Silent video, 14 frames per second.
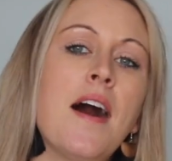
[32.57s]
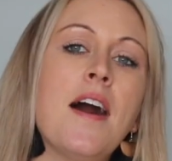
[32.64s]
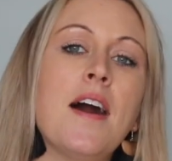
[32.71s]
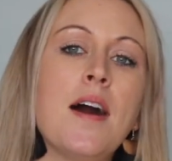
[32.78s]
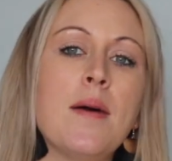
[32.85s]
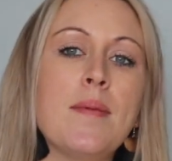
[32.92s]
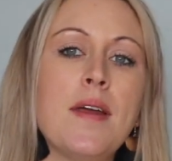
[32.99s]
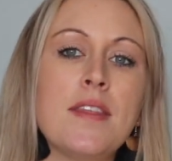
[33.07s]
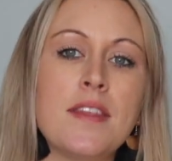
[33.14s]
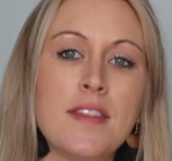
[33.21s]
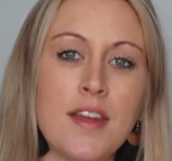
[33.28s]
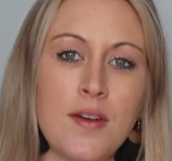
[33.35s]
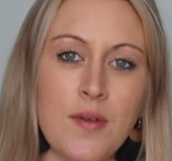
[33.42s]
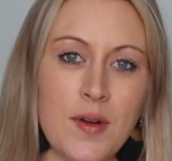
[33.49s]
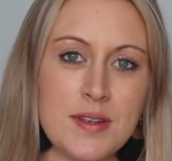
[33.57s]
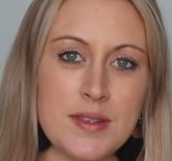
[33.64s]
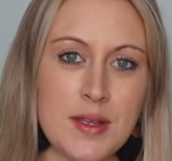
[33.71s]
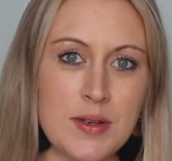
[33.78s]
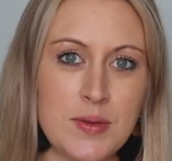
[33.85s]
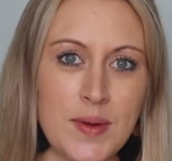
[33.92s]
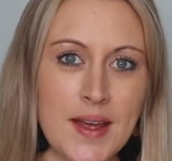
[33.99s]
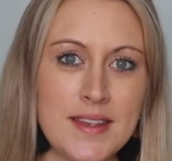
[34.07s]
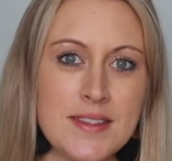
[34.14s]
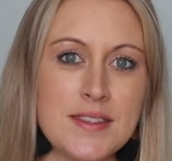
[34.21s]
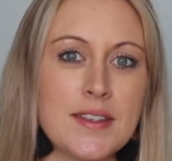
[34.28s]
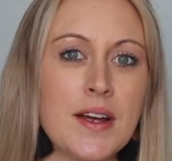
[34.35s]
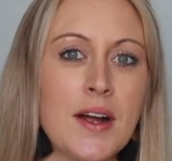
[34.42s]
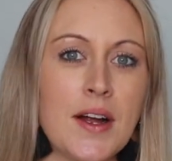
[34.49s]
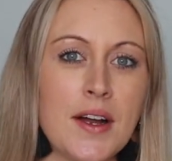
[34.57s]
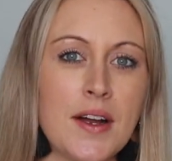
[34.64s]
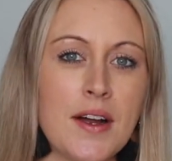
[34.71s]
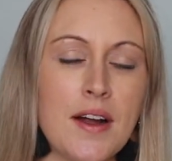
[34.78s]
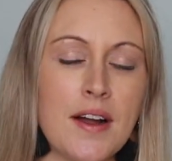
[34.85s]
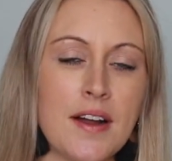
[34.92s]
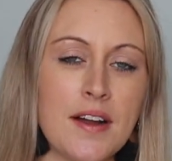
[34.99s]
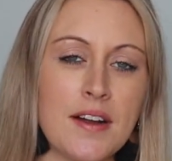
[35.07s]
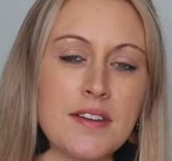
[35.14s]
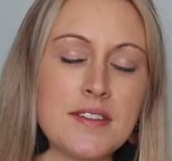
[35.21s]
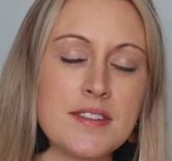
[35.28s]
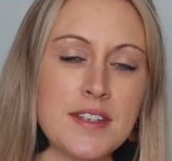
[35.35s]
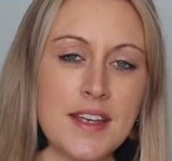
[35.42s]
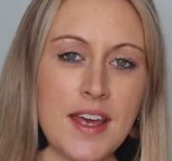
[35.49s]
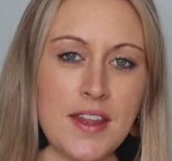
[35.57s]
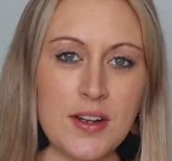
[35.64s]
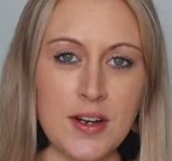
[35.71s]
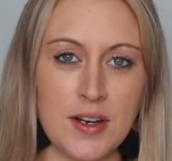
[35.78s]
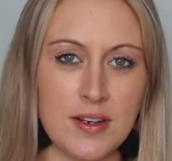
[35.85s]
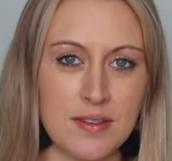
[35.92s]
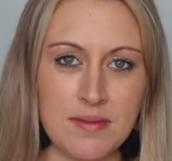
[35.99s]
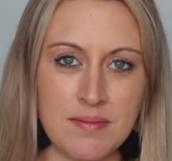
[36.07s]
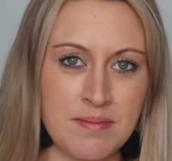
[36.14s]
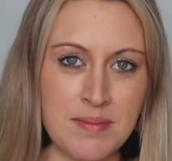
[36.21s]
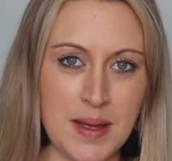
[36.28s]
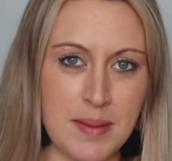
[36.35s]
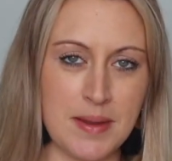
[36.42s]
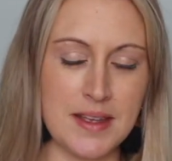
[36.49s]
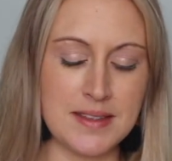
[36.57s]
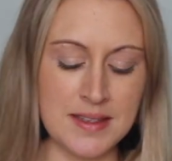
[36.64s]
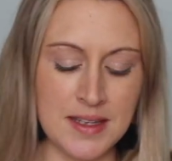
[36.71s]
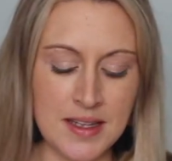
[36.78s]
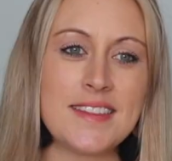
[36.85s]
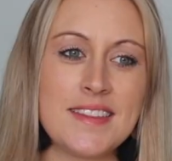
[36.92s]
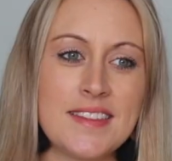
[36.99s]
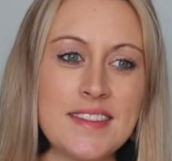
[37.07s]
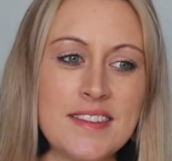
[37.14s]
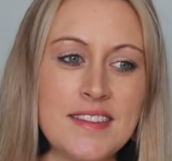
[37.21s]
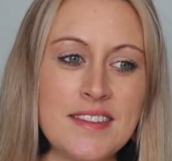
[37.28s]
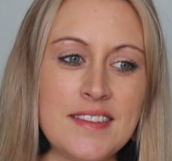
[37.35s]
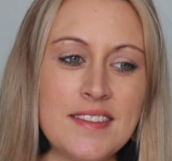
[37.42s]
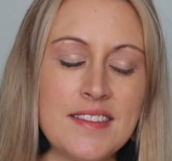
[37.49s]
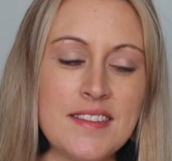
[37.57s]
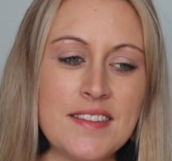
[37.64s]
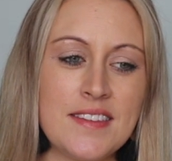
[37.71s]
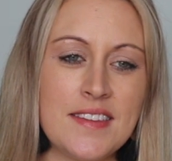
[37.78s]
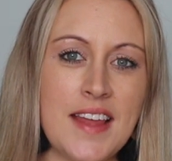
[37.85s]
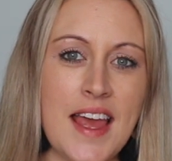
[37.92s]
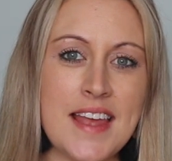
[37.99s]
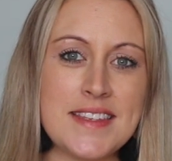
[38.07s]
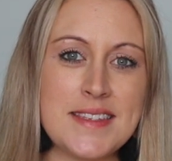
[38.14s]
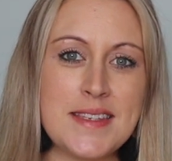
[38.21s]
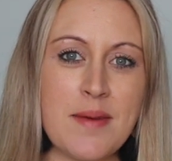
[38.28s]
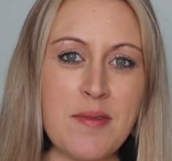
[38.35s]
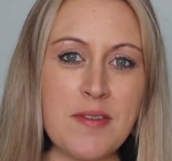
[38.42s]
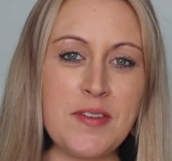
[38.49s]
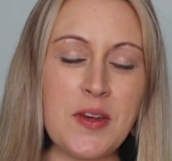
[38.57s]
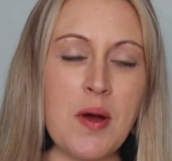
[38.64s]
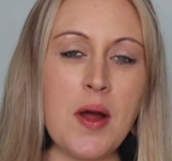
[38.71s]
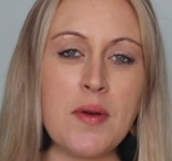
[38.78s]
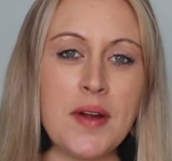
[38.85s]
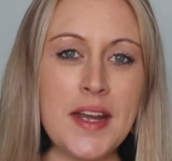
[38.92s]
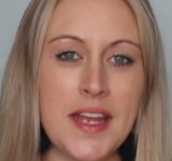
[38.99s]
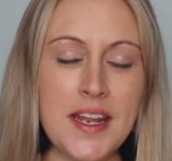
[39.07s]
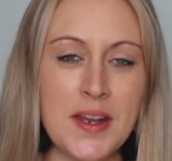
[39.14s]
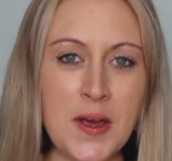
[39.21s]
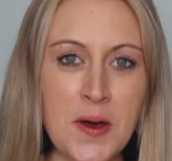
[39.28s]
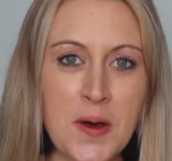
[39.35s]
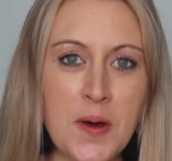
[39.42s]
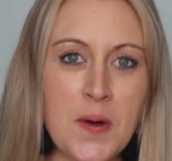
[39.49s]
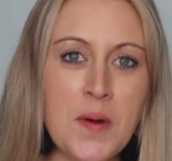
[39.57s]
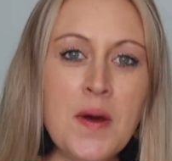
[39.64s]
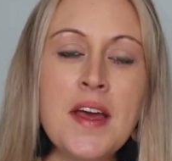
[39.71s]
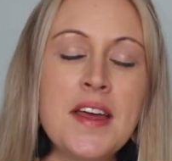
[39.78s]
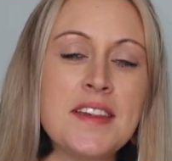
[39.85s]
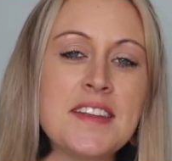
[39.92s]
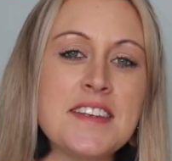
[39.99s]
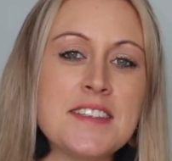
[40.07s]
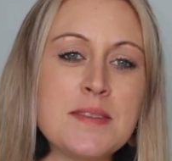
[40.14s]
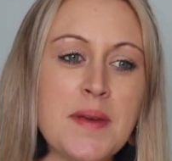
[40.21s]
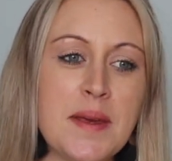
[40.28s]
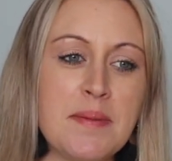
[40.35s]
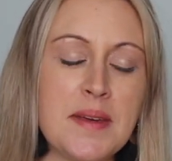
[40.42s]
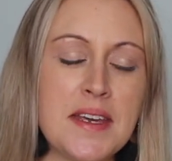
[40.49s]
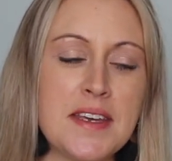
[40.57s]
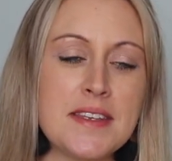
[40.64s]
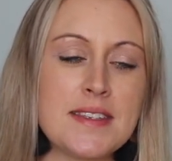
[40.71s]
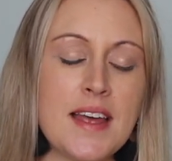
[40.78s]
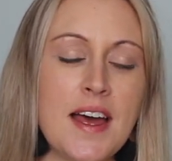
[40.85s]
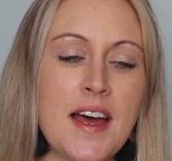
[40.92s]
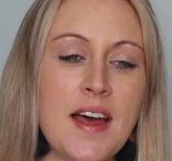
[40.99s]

And then of course the twins are together babies. As some of you already know, these babies